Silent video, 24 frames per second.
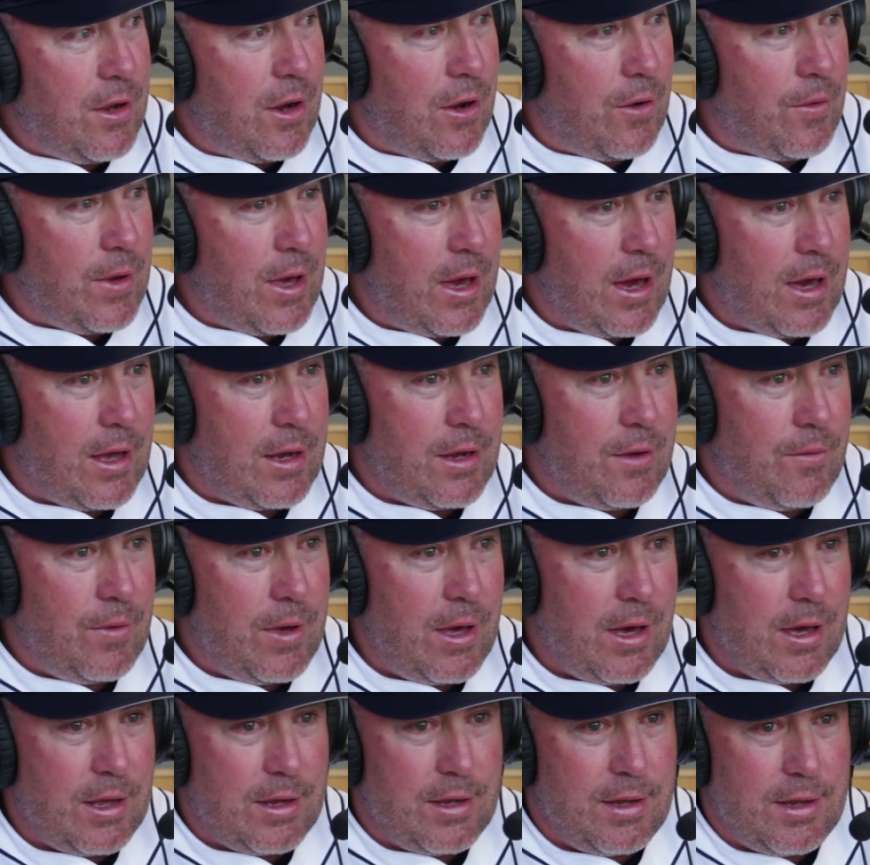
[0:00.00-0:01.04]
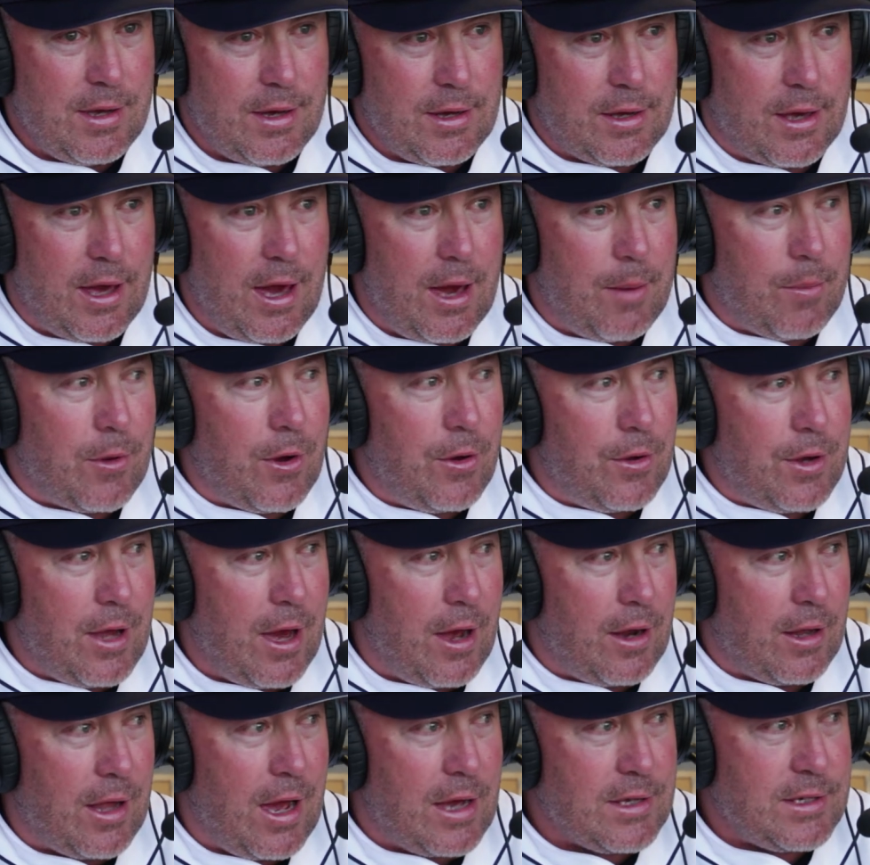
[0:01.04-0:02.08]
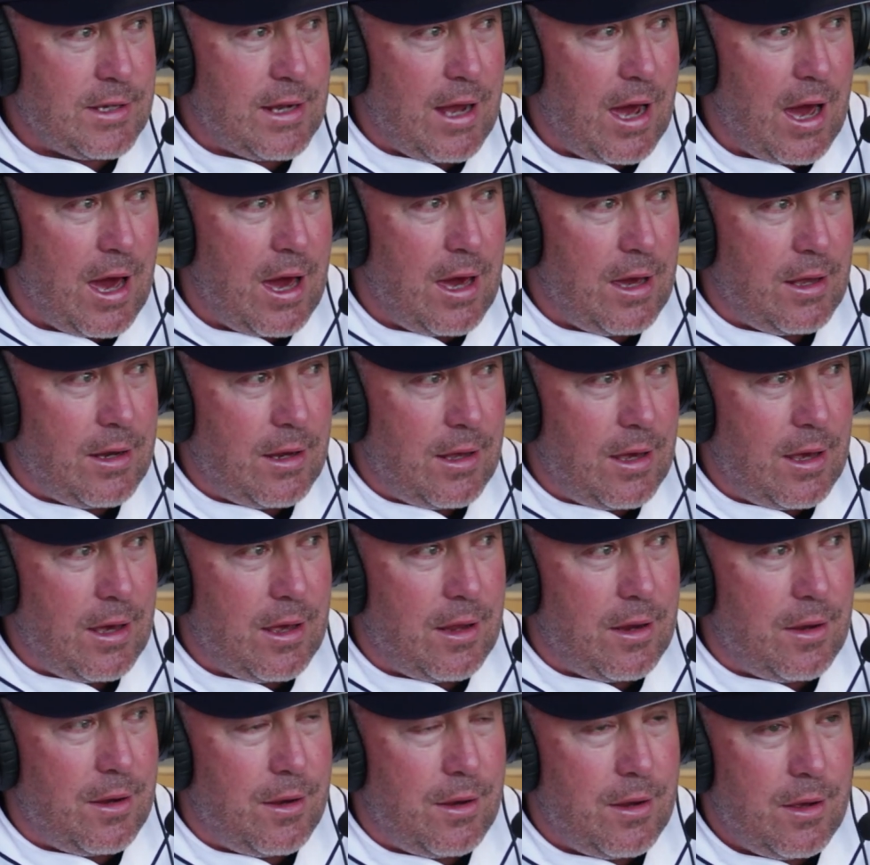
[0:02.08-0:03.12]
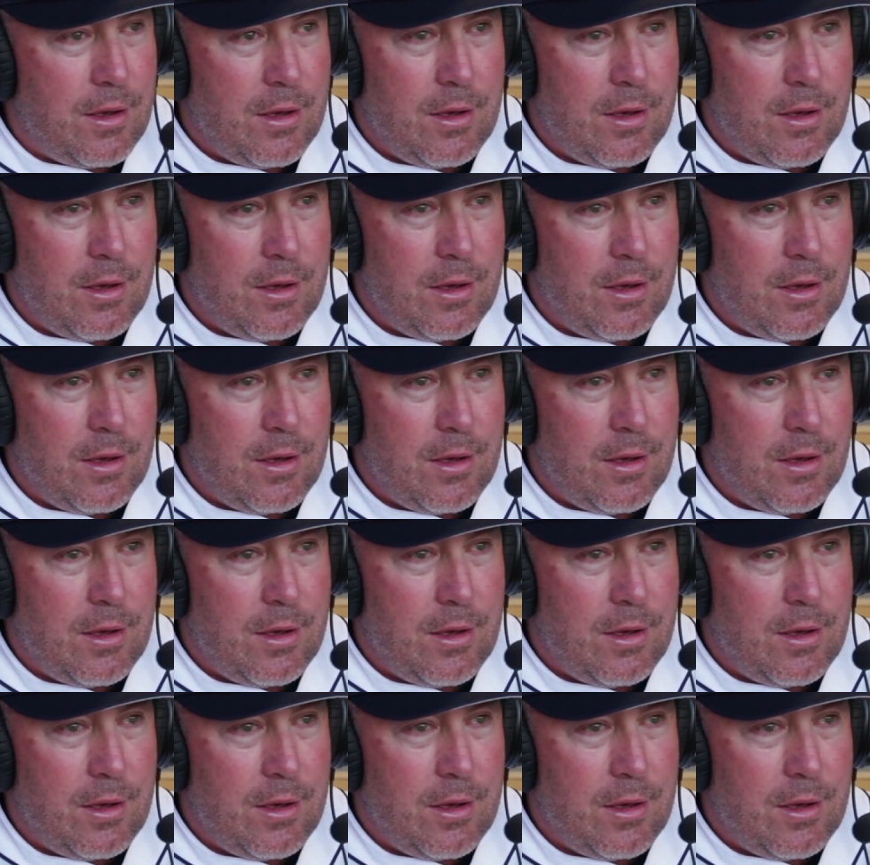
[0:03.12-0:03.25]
You know, we had we had uh, Gabe go down last night, and,